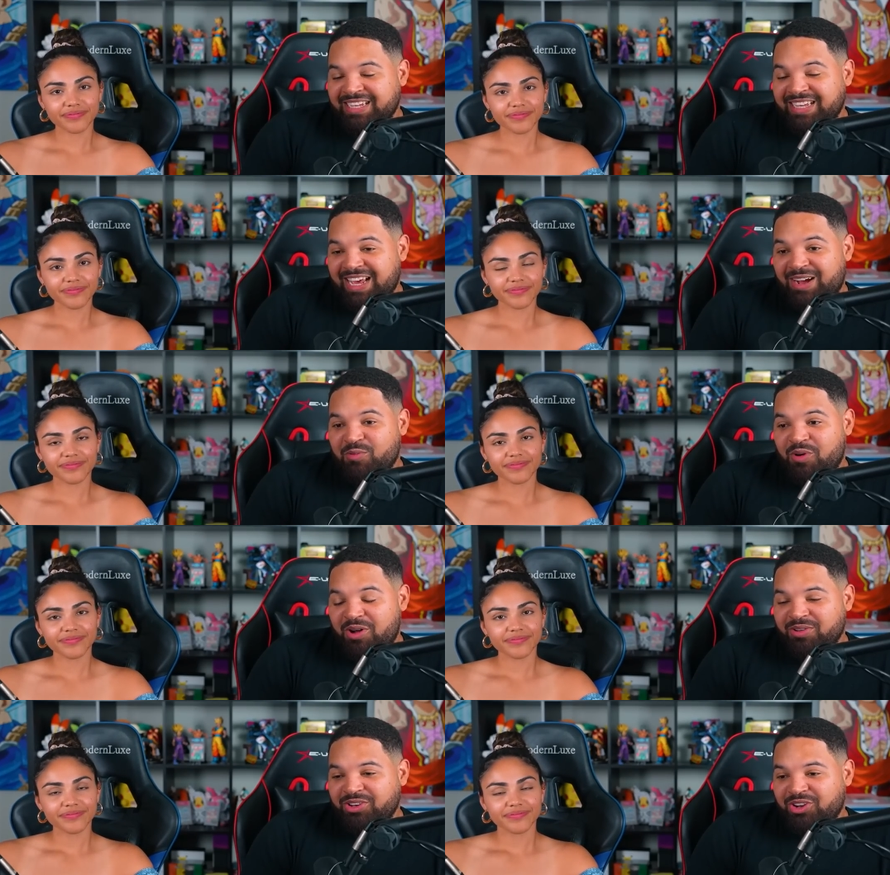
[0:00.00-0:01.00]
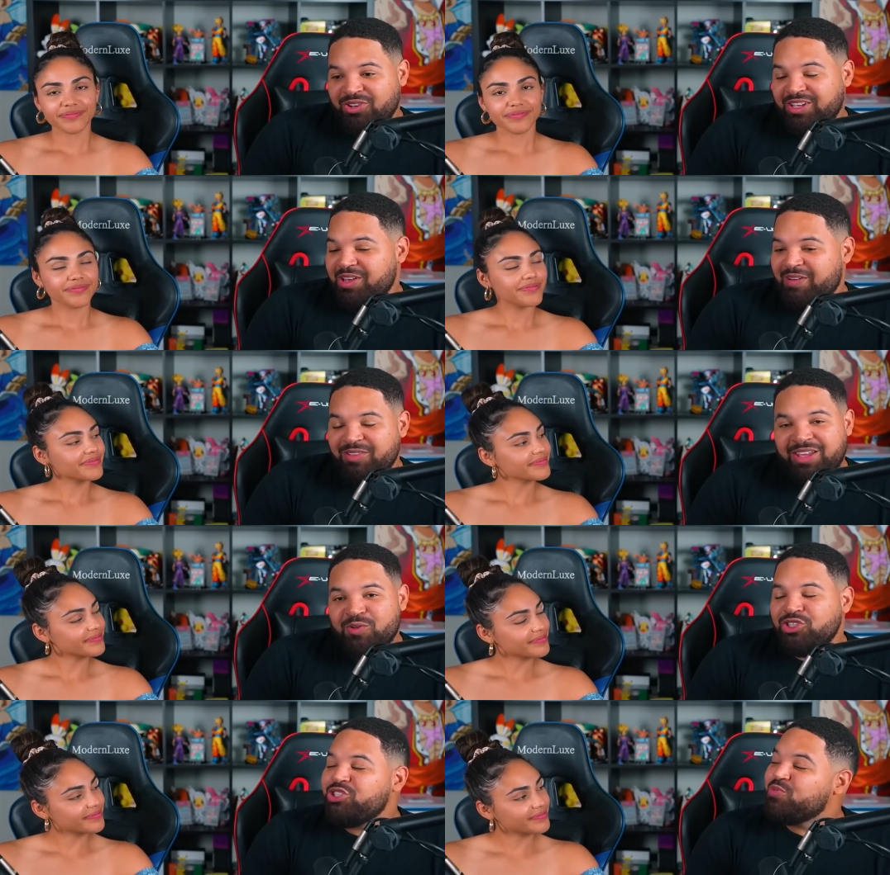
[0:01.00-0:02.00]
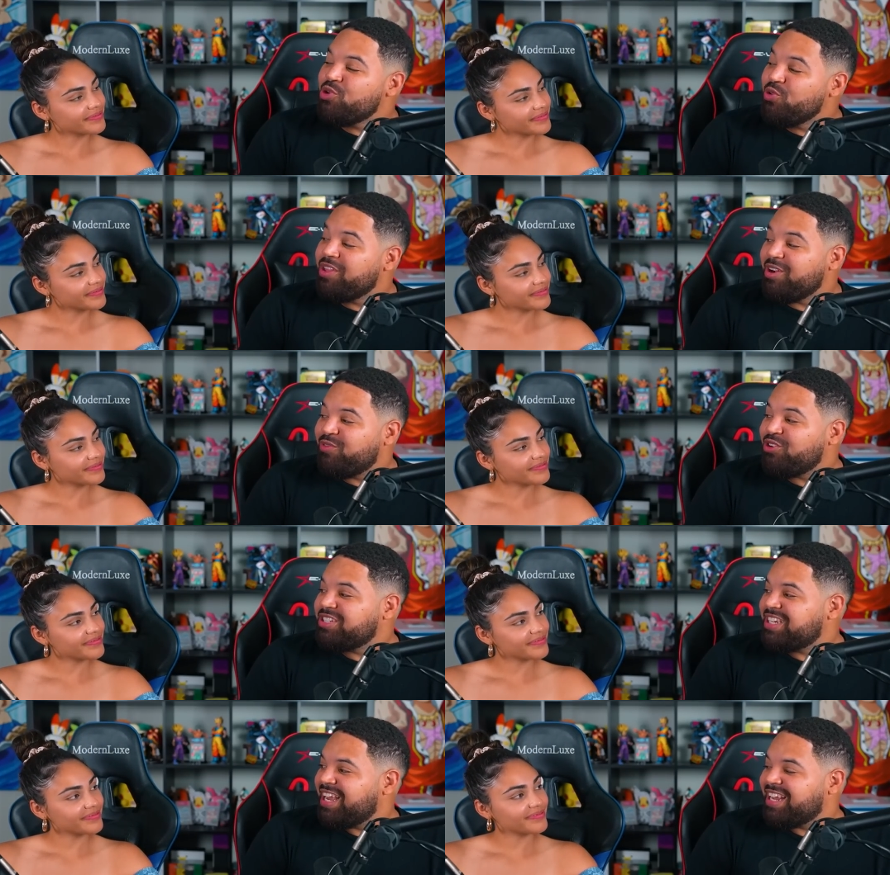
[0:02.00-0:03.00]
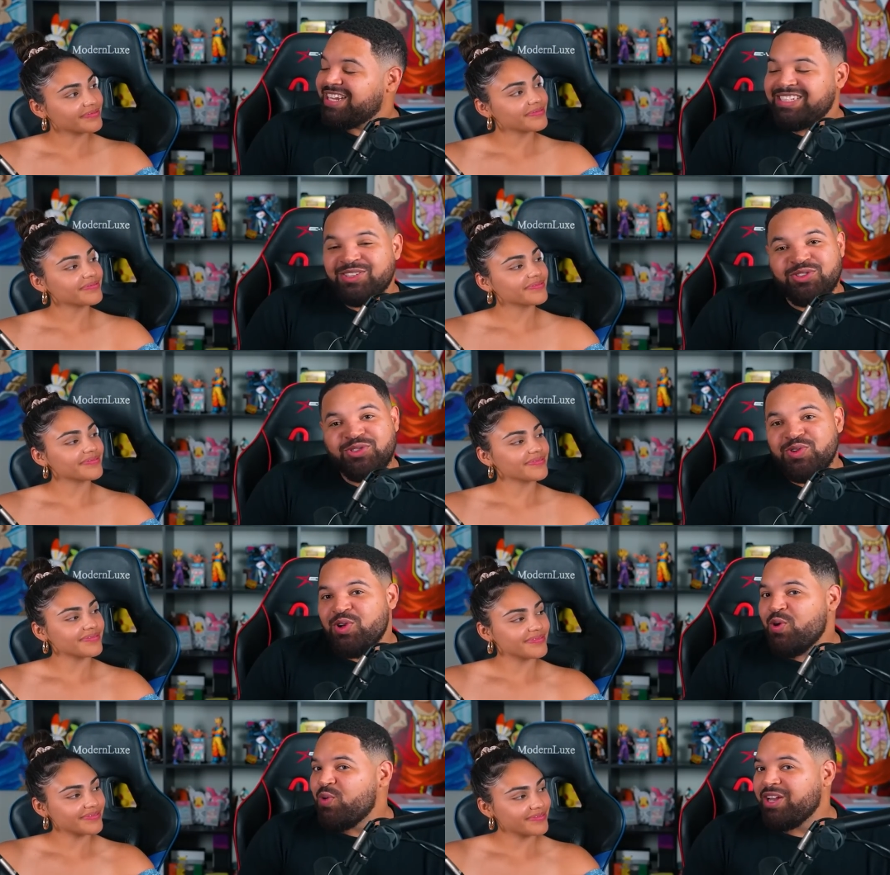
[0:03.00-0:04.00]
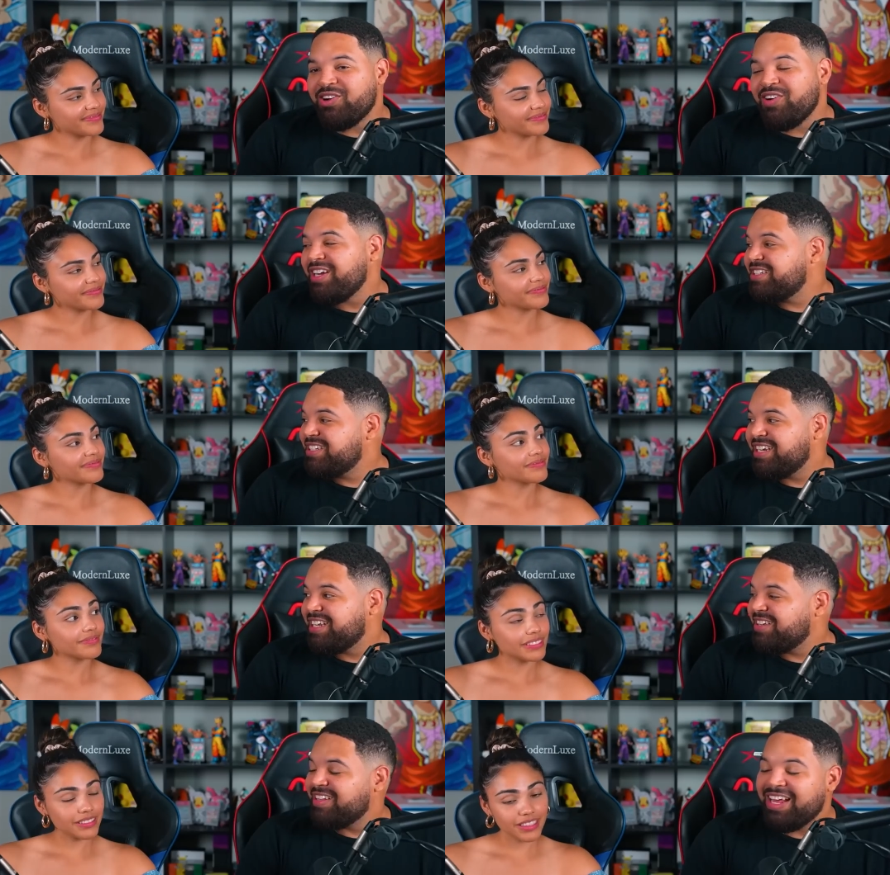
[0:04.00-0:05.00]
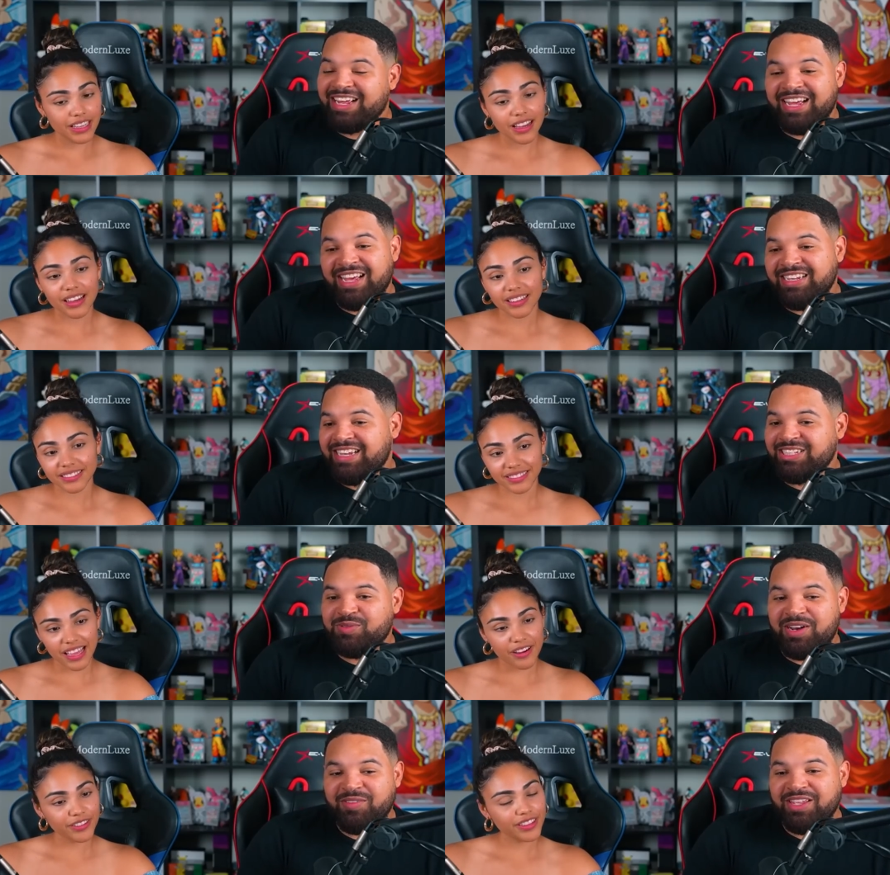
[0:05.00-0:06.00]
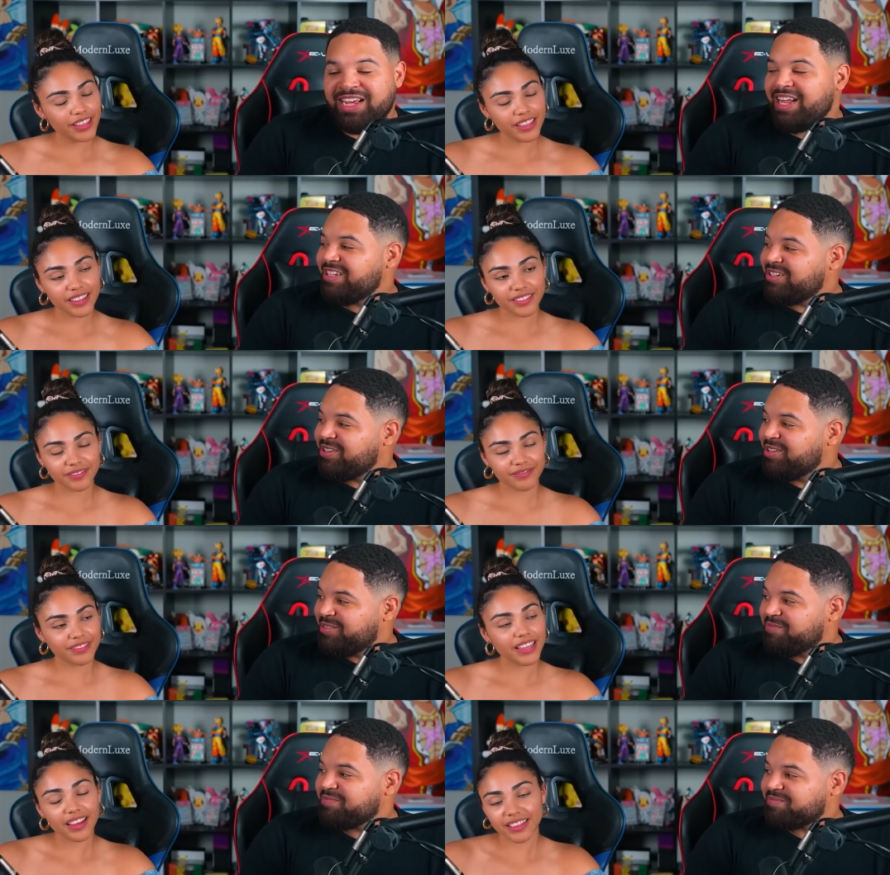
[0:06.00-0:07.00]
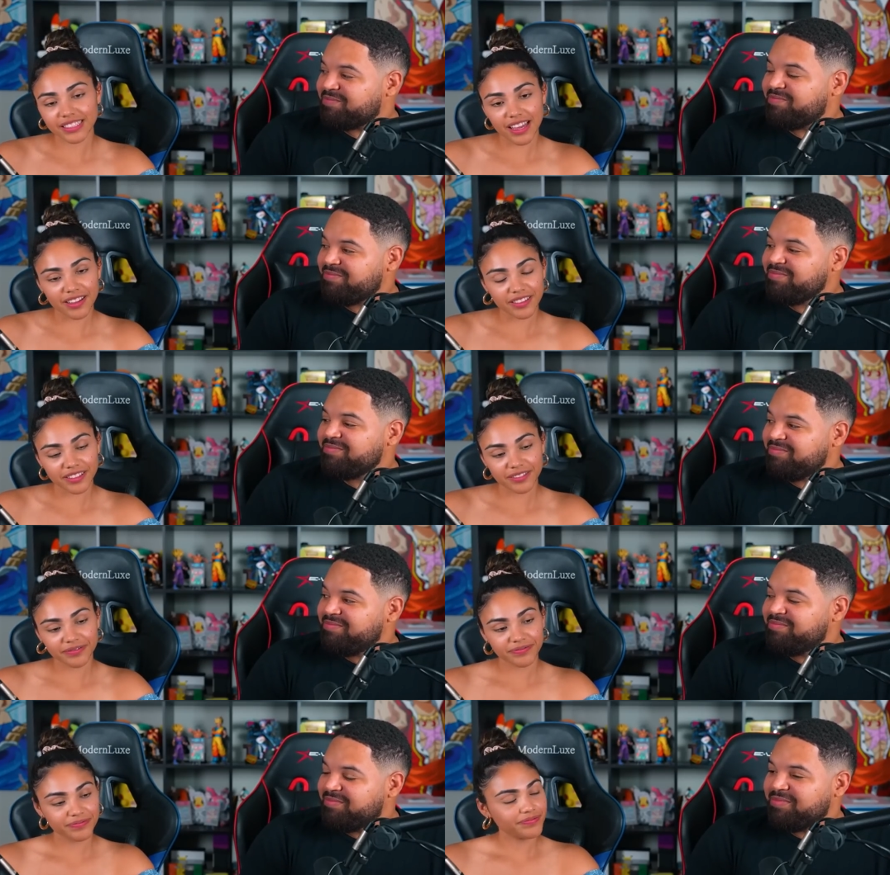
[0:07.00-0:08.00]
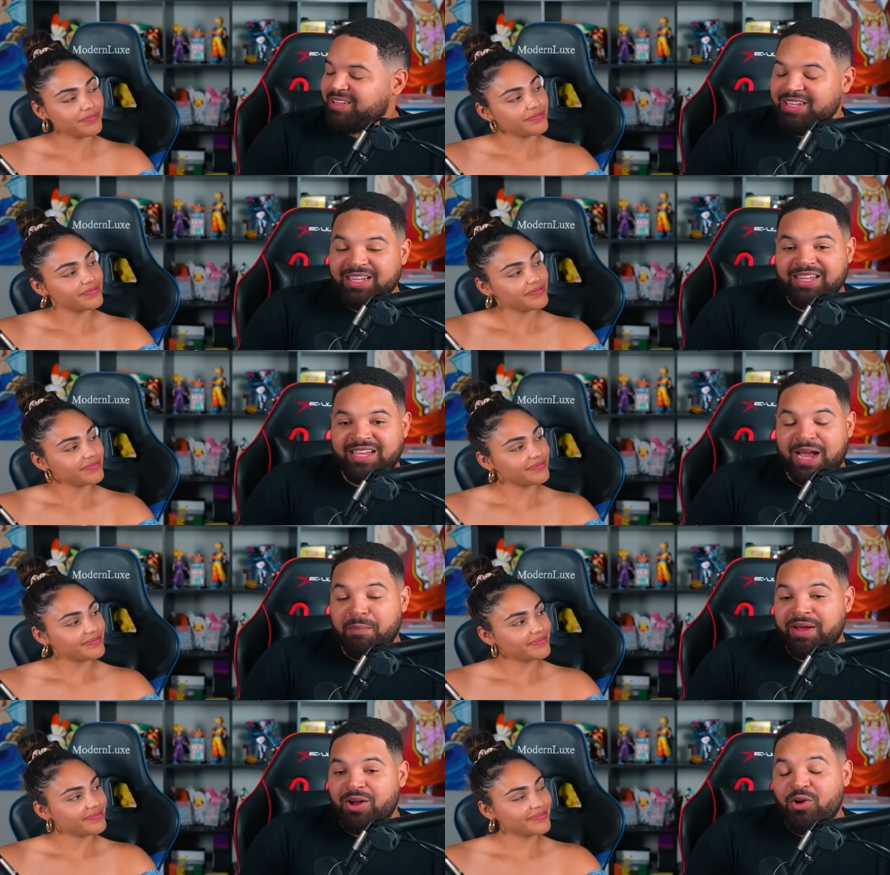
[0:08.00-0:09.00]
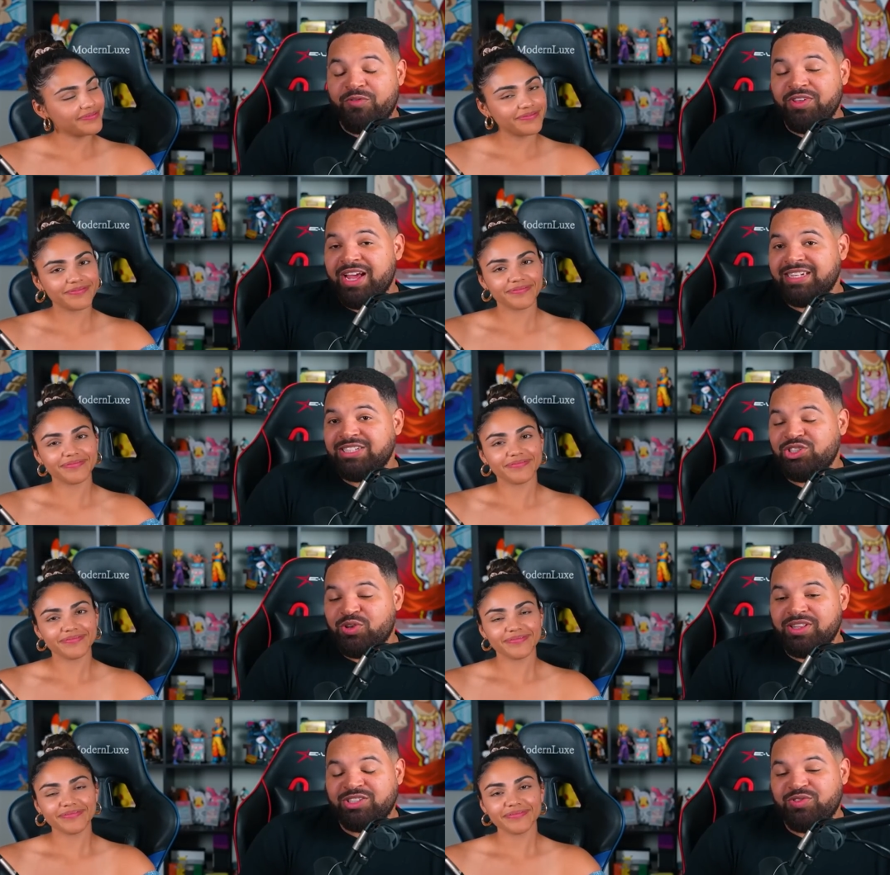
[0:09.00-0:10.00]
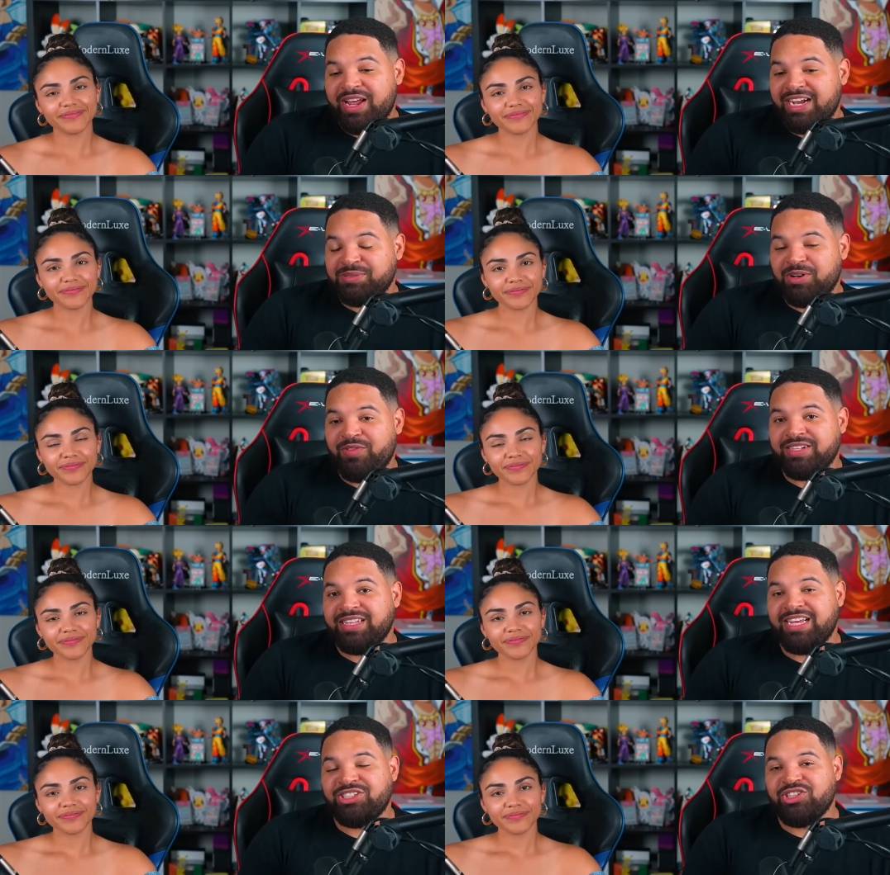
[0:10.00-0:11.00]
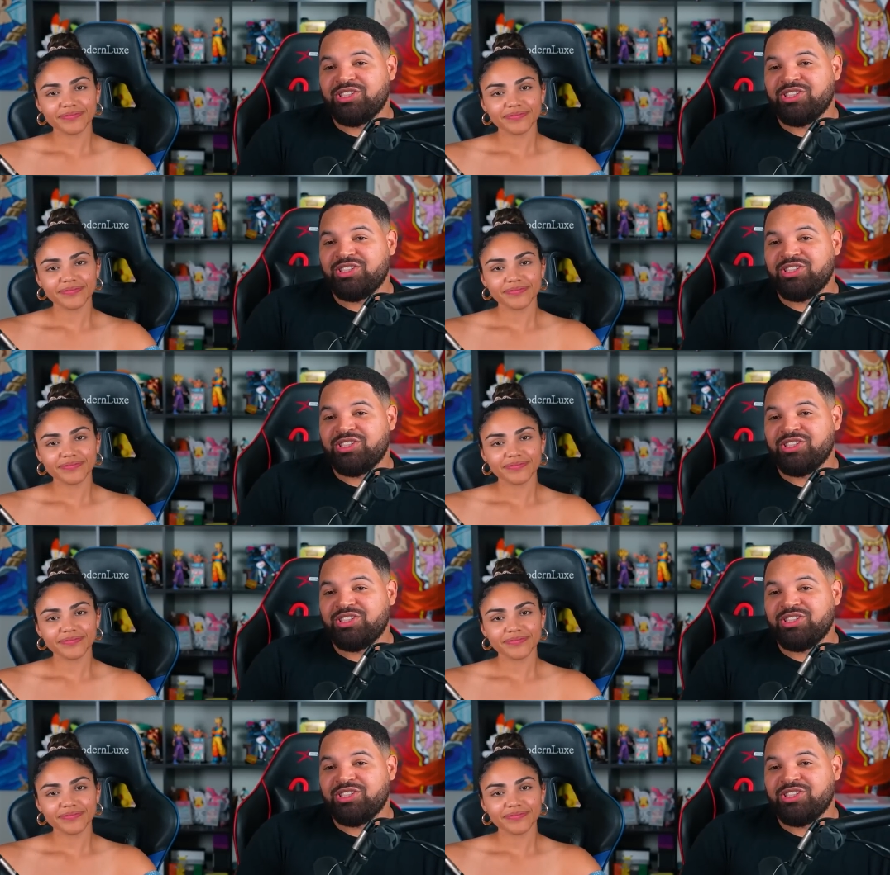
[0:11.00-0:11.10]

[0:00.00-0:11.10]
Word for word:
Speaker 1: yeah, Walt, you know, everything was smooth there for a second until Tuco went crazy and killed that
Speaker 2: guy. That's when everything kind of turned. Yeah, exactly.
Speaker 1: Yeah, but hopefully you guys enjoyed this reaction. Don't forget to like, share,